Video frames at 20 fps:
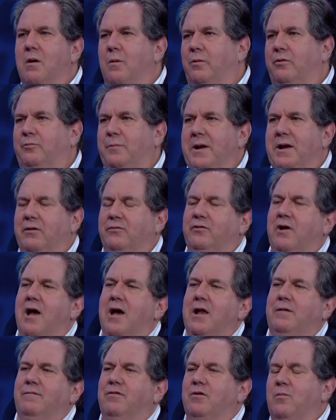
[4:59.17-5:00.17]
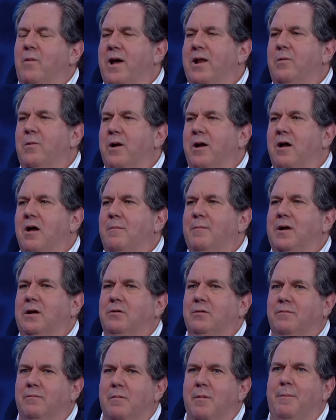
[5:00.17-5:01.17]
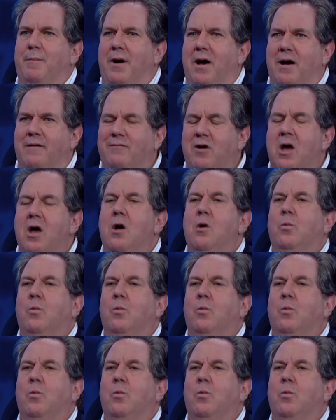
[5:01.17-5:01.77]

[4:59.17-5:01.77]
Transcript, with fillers: was because kind of the rhetoric coming from above,